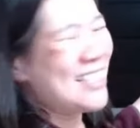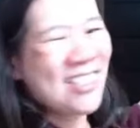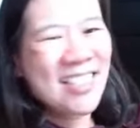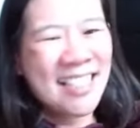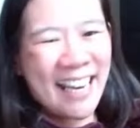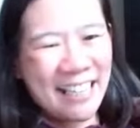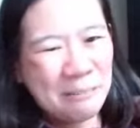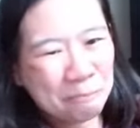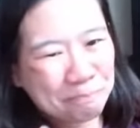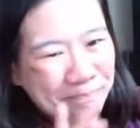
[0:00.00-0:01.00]
Let's just
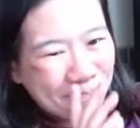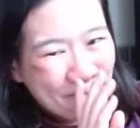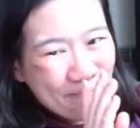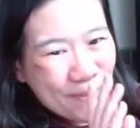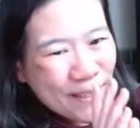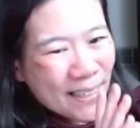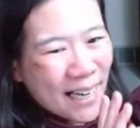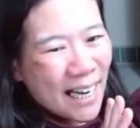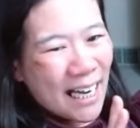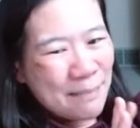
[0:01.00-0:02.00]
say
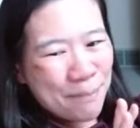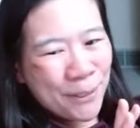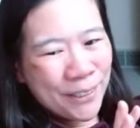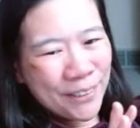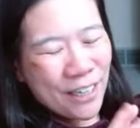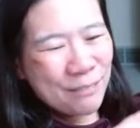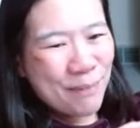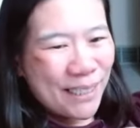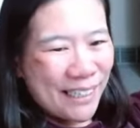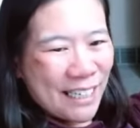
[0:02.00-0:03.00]
I put it on
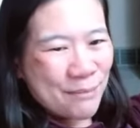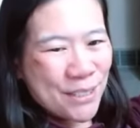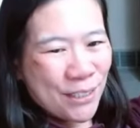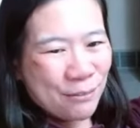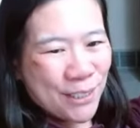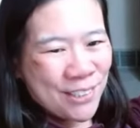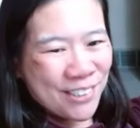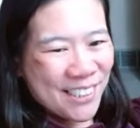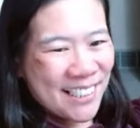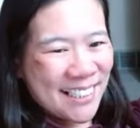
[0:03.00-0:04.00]
my Amazon wish
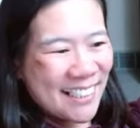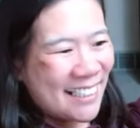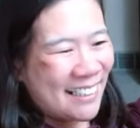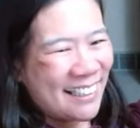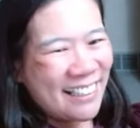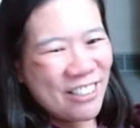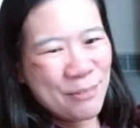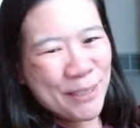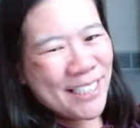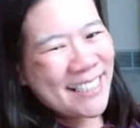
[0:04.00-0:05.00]
list thinking
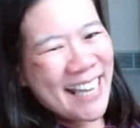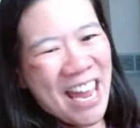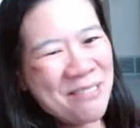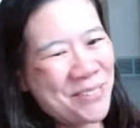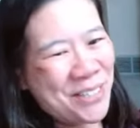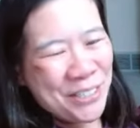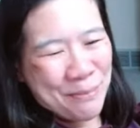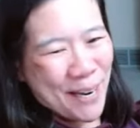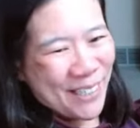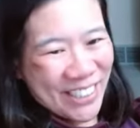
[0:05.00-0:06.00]
nobody's ever going to
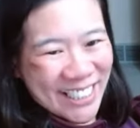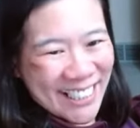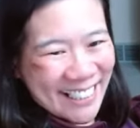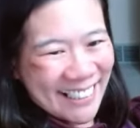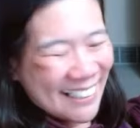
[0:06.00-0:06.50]
buy this.